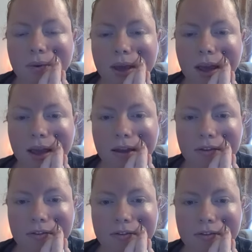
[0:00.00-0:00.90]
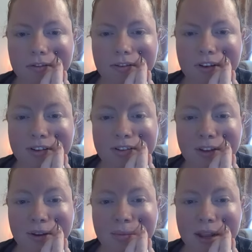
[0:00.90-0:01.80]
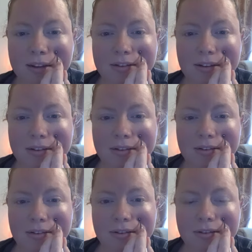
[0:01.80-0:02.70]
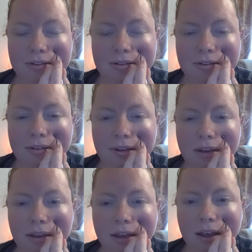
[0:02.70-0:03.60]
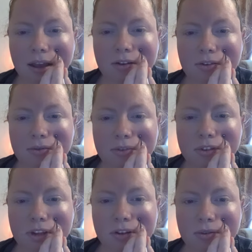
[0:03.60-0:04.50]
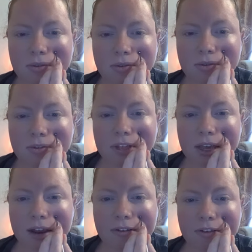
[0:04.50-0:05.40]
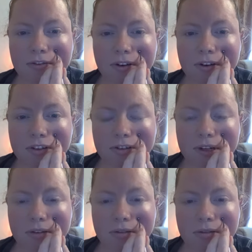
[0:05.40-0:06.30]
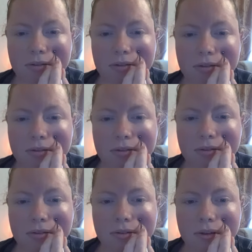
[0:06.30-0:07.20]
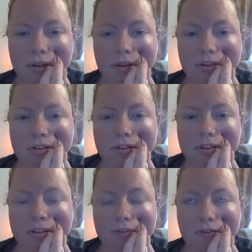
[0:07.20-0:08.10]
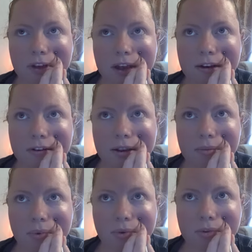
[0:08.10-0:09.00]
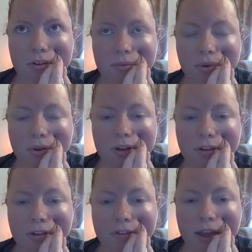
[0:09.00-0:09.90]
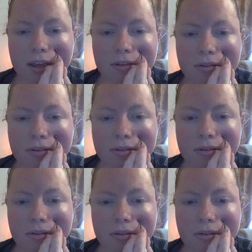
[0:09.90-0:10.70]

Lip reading: We have our solar plexus and also the area for our adrenals. So this is a very important point on the face.